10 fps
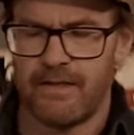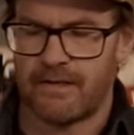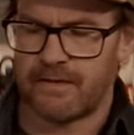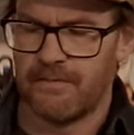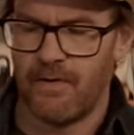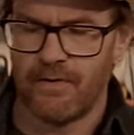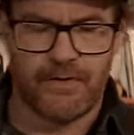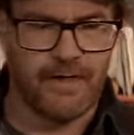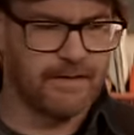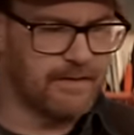these small
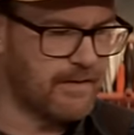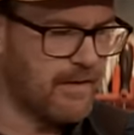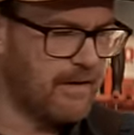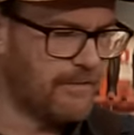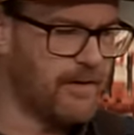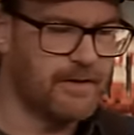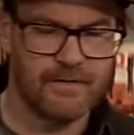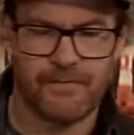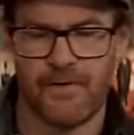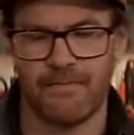things, the
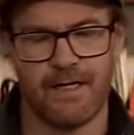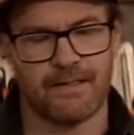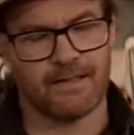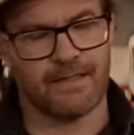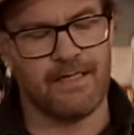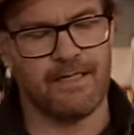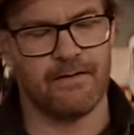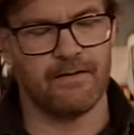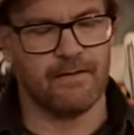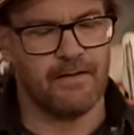friction from that
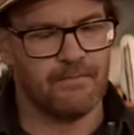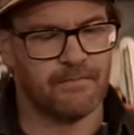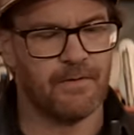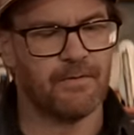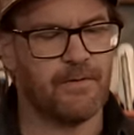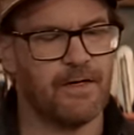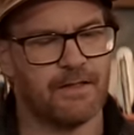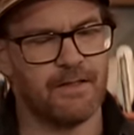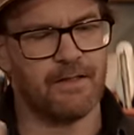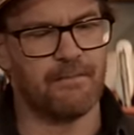seal, some
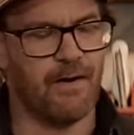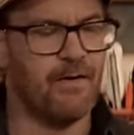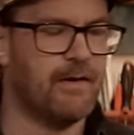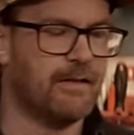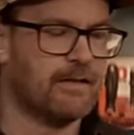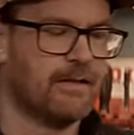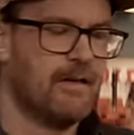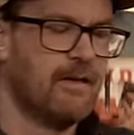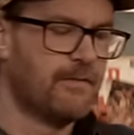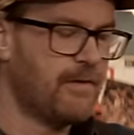friction in the bearings,
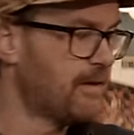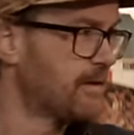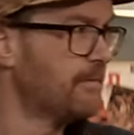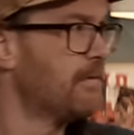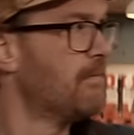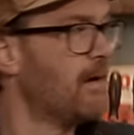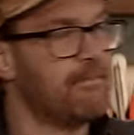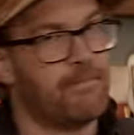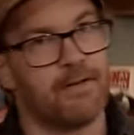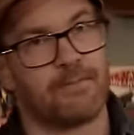friction from
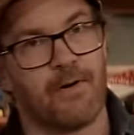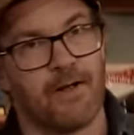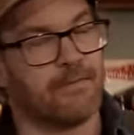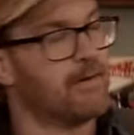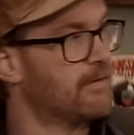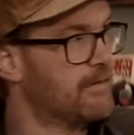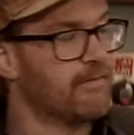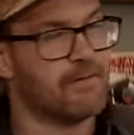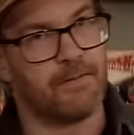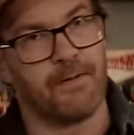my belt primary. Several